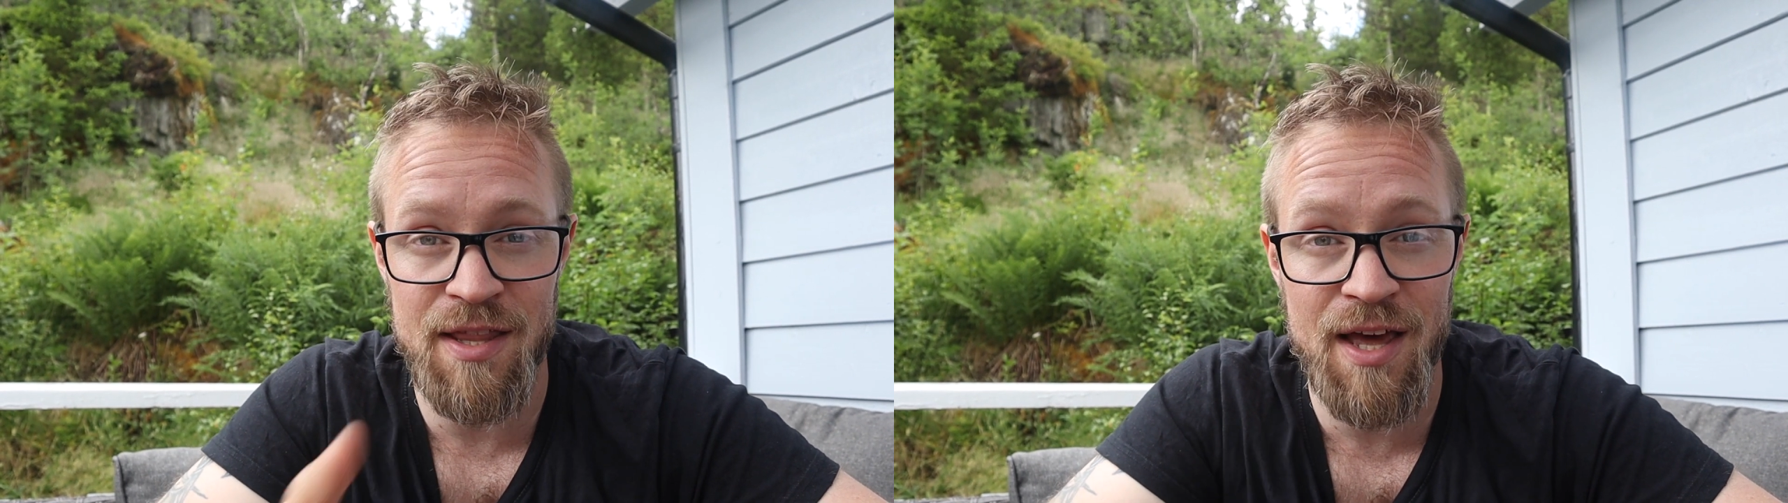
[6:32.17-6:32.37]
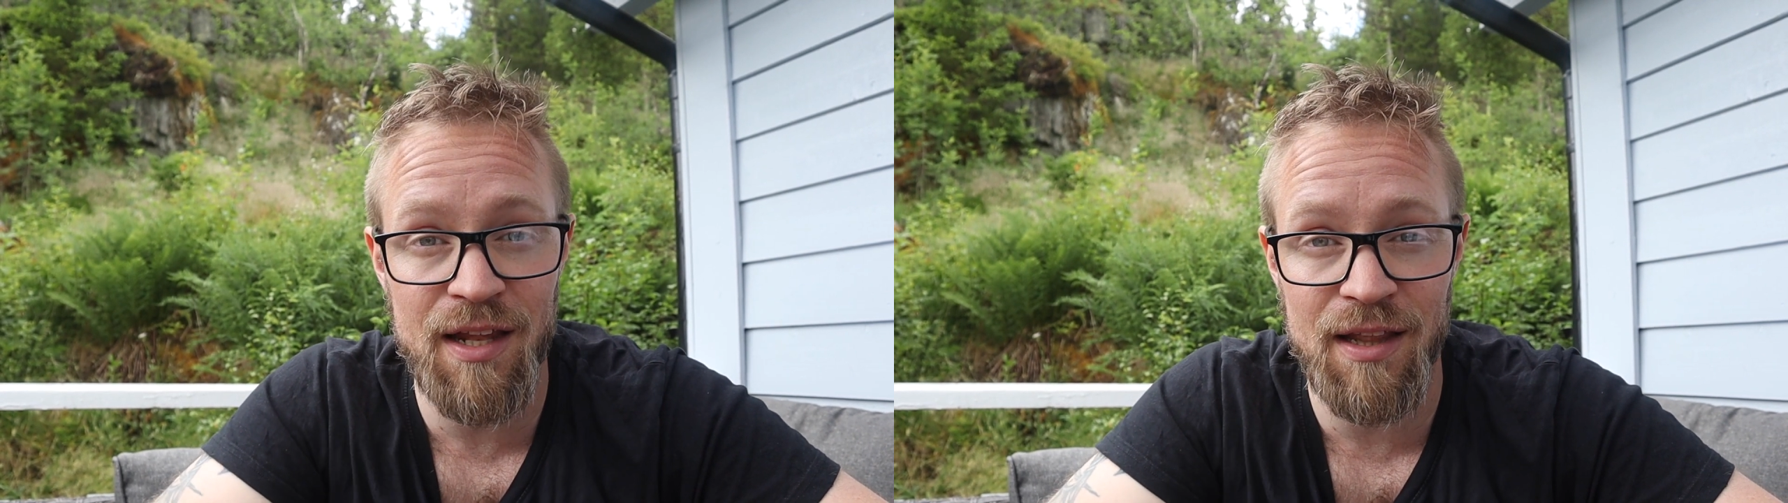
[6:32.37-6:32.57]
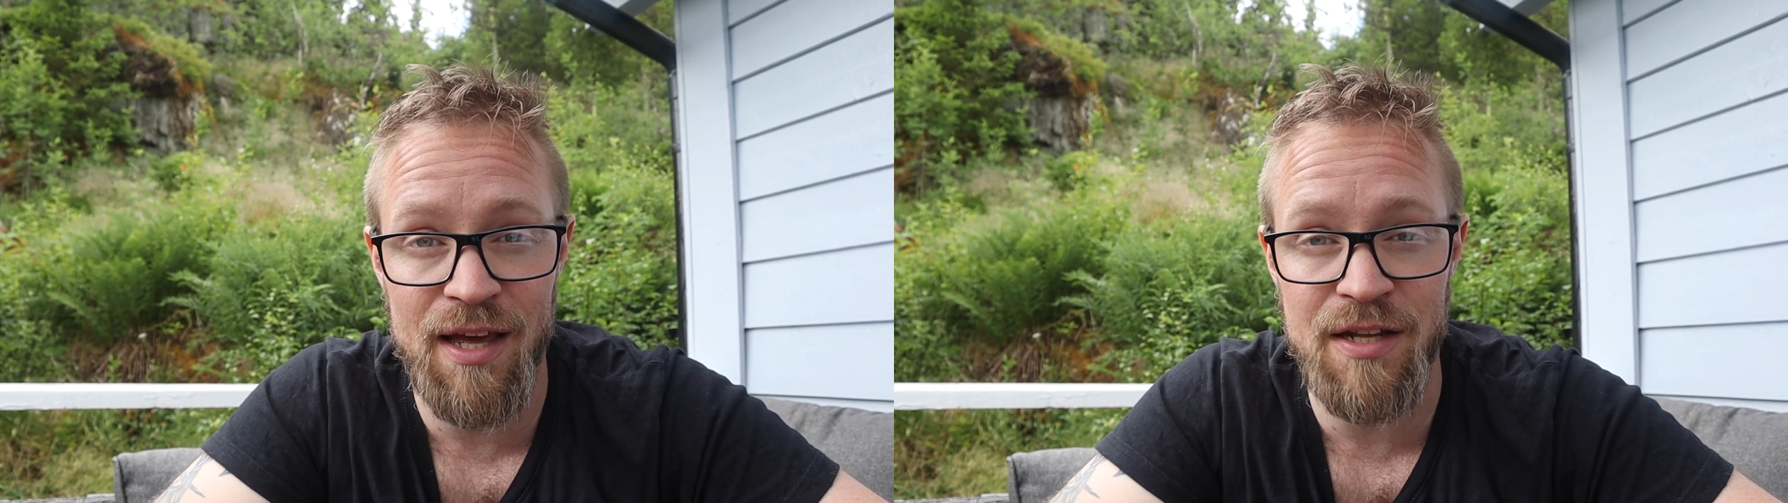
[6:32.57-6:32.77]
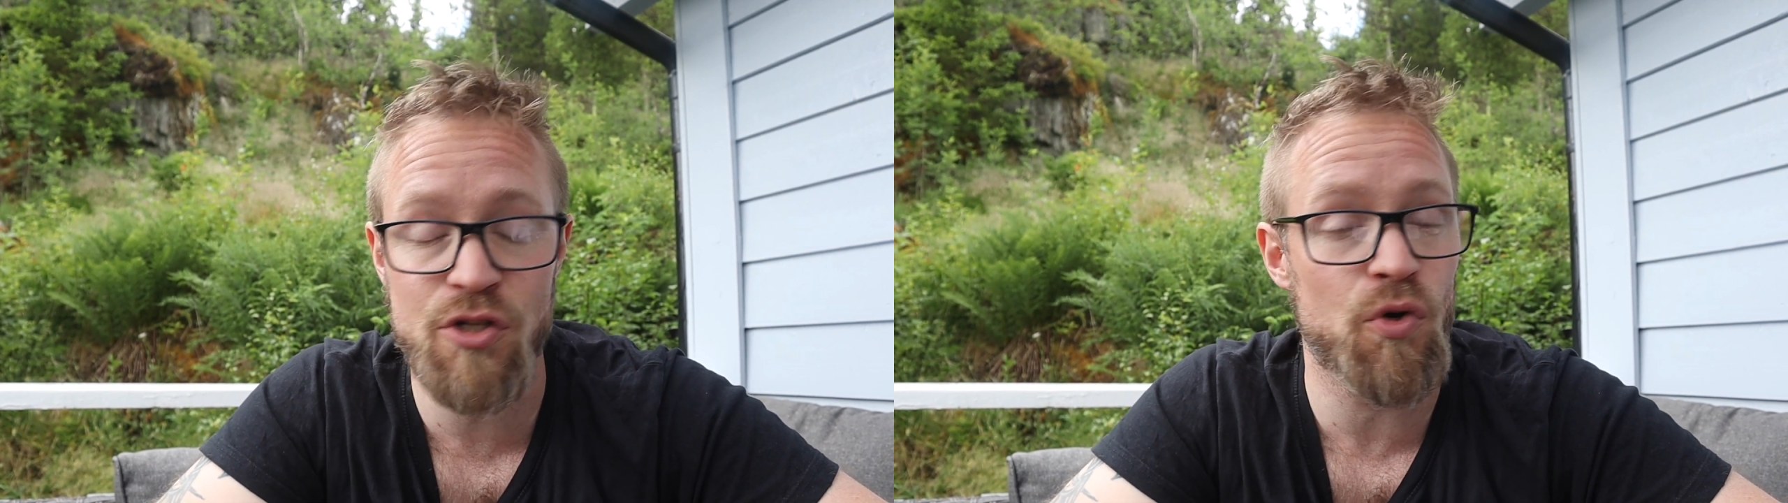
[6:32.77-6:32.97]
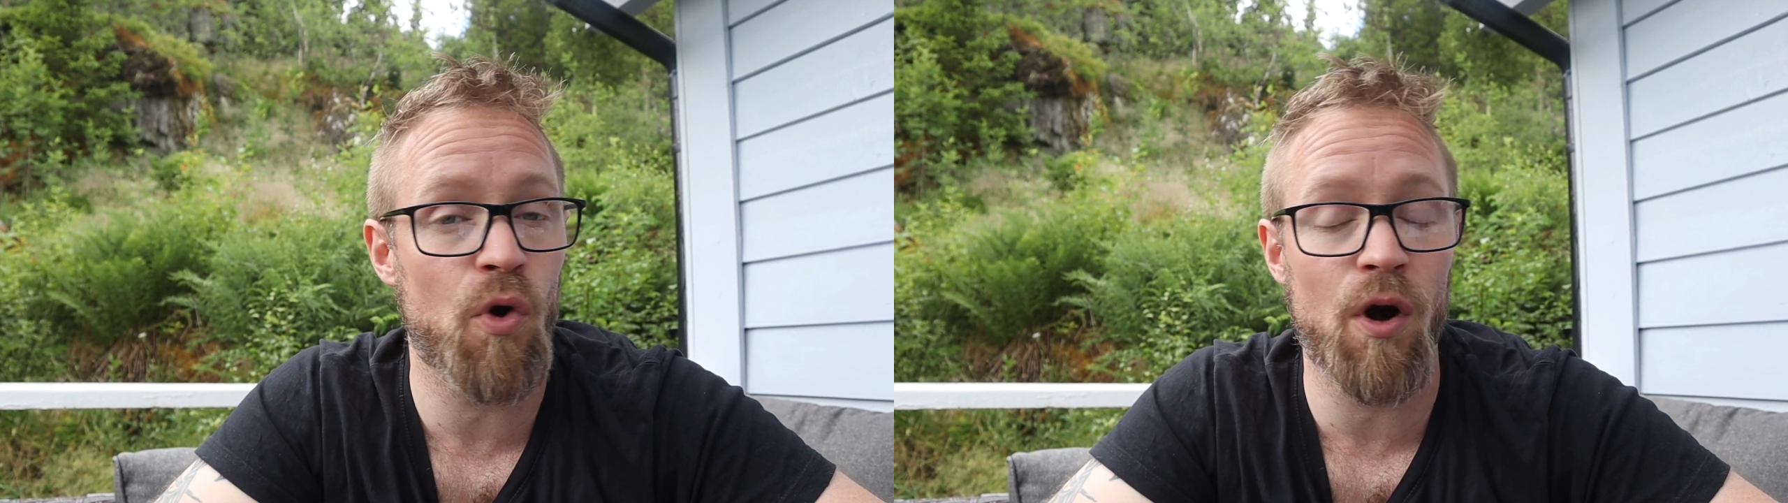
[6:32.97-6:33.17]
that
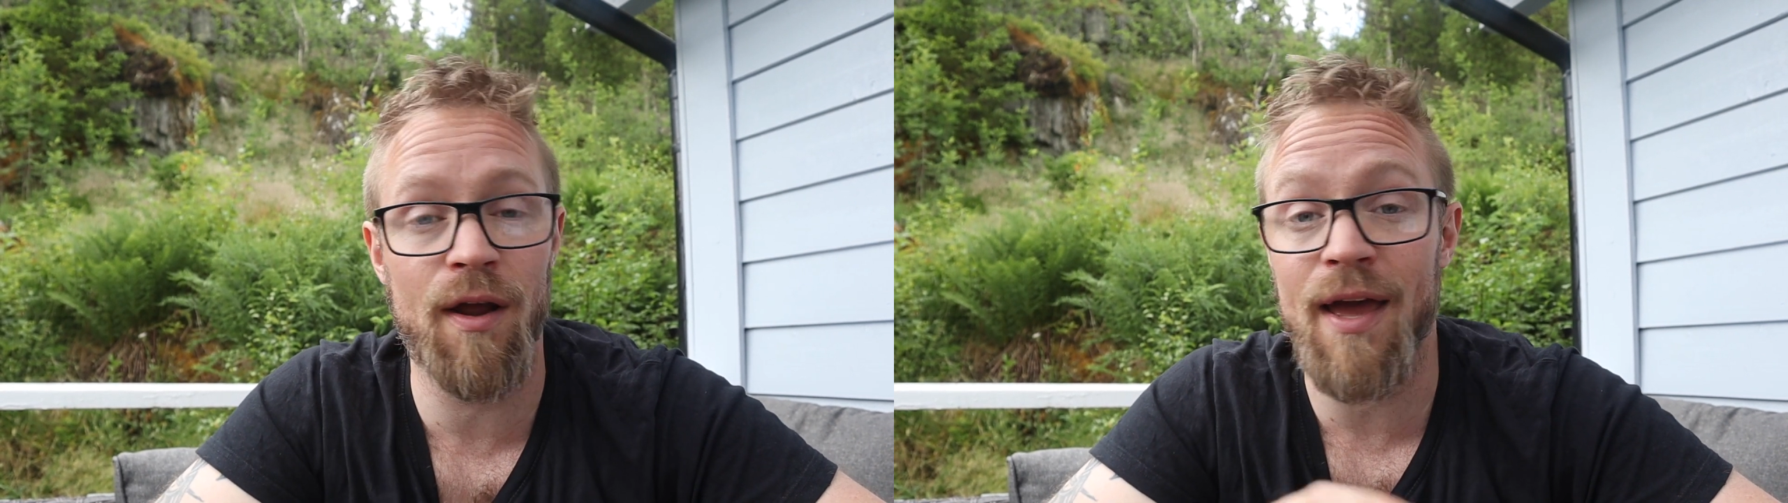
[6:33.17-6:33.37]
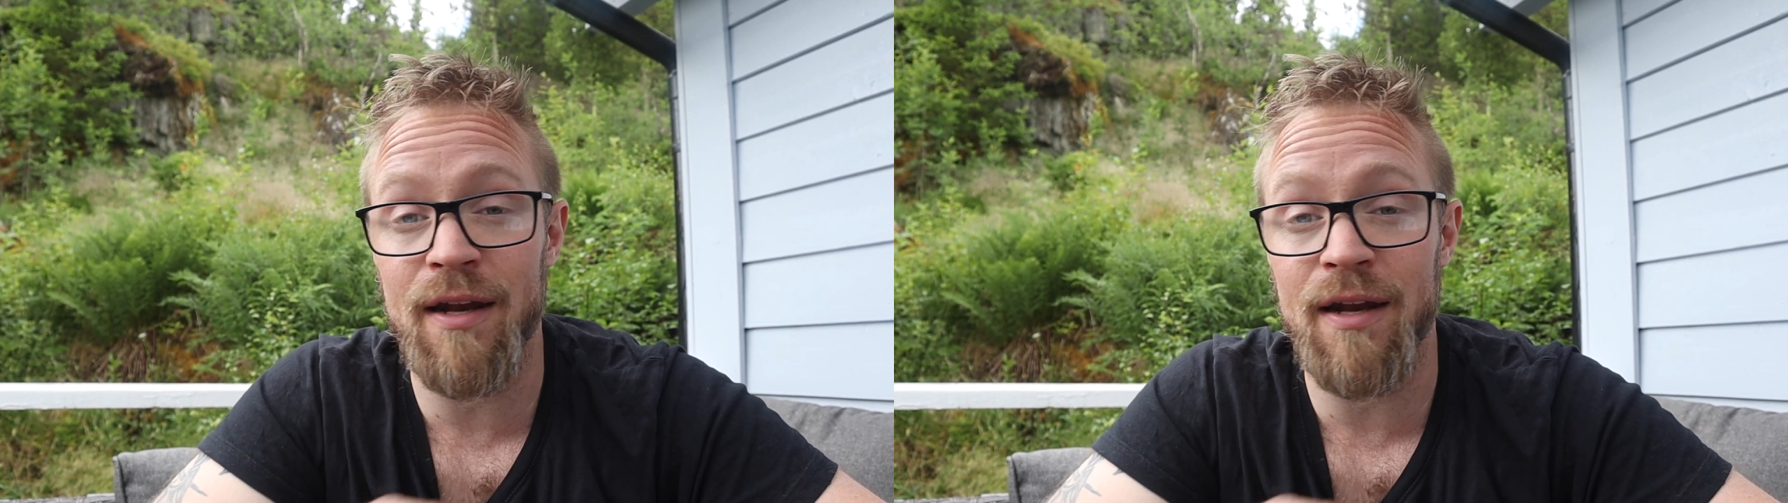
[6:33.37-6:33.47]
lens or